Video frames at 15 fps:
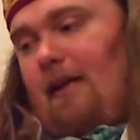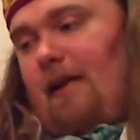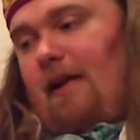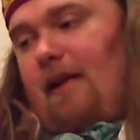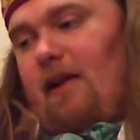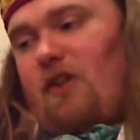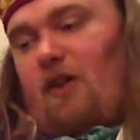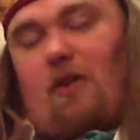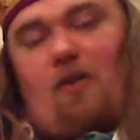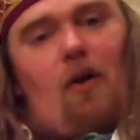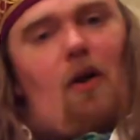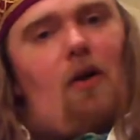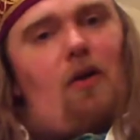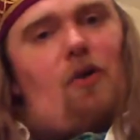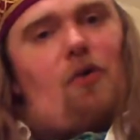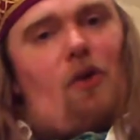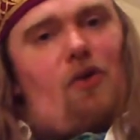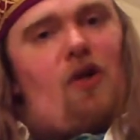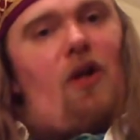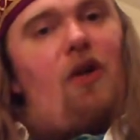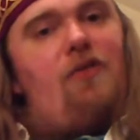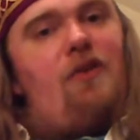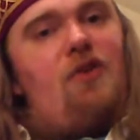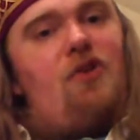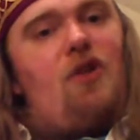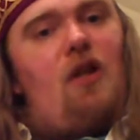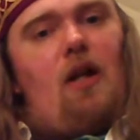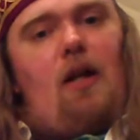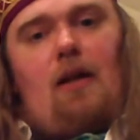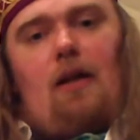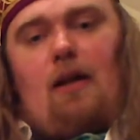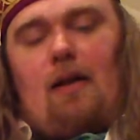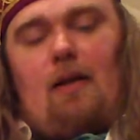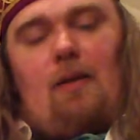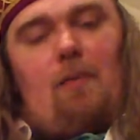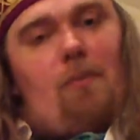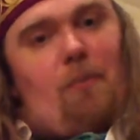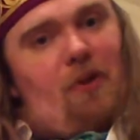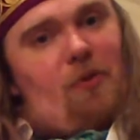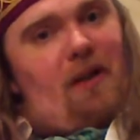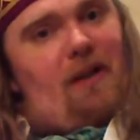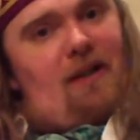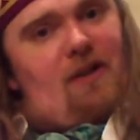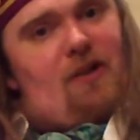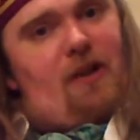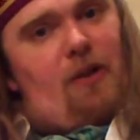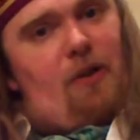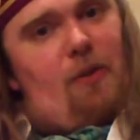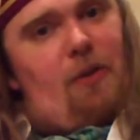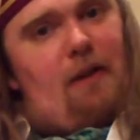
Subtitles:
So there are crossovers between the two